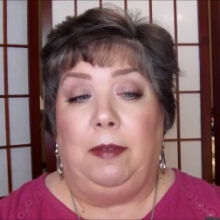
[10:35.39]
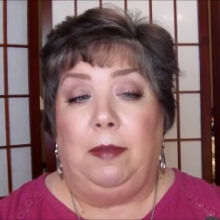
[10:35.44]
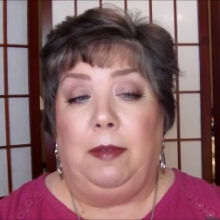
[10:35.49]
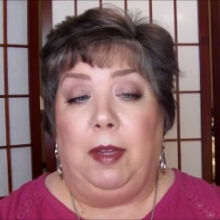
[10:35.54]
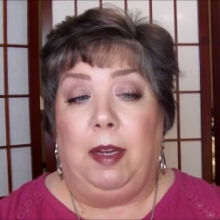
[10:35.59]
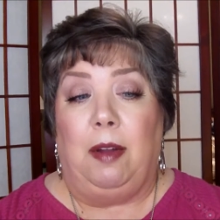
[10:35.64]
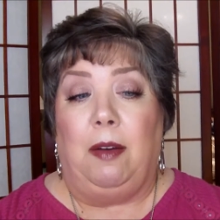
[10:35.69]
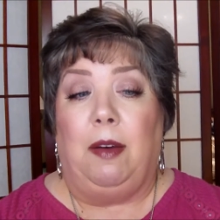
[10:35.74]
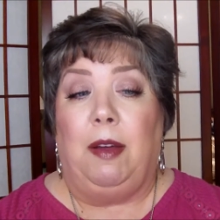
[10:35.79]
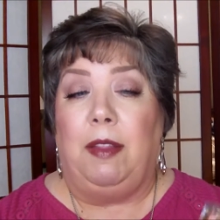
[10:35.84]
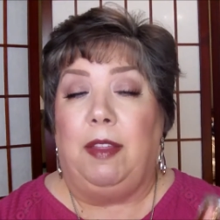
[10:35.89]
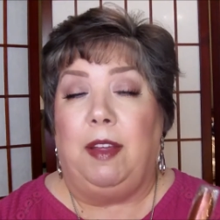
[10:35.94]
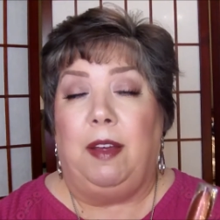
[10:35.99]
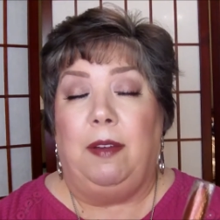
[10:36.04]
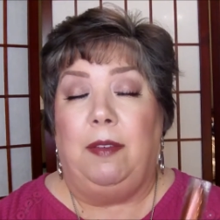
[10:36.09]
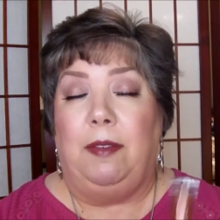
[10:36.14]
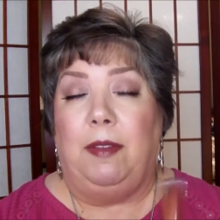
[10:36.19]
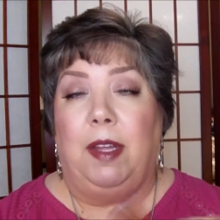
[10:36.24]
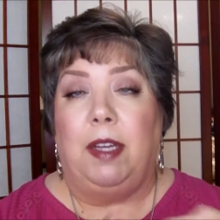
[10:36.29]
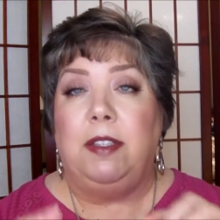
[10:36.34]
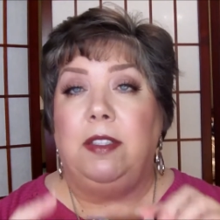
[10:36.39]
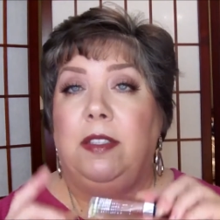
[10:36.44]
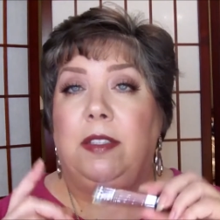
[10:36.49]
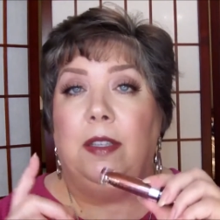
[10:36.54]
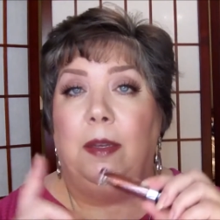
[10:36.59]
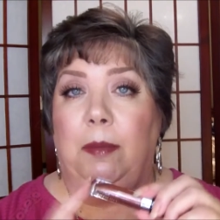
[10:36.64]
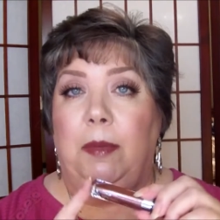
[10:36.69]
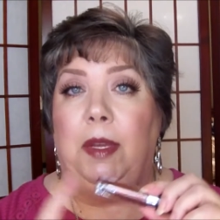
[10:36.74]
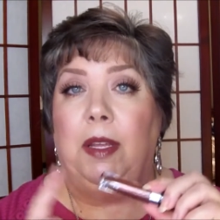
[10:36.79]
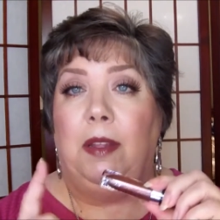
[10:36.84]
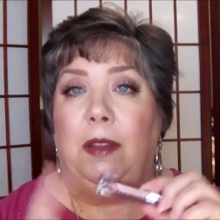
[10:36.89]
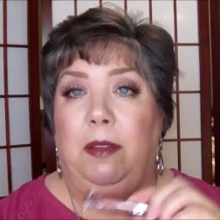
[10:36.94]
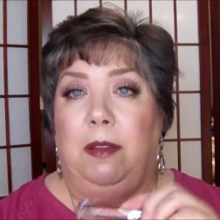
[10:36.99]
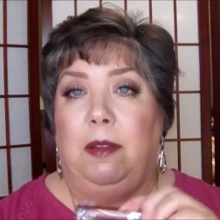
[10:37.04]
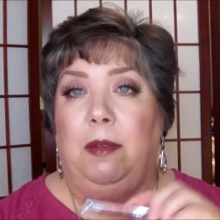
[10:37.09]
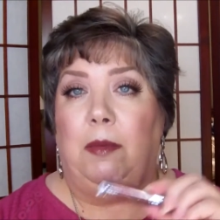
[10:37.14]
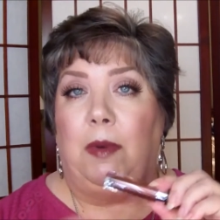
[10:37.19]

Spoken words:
I thought they just sent me the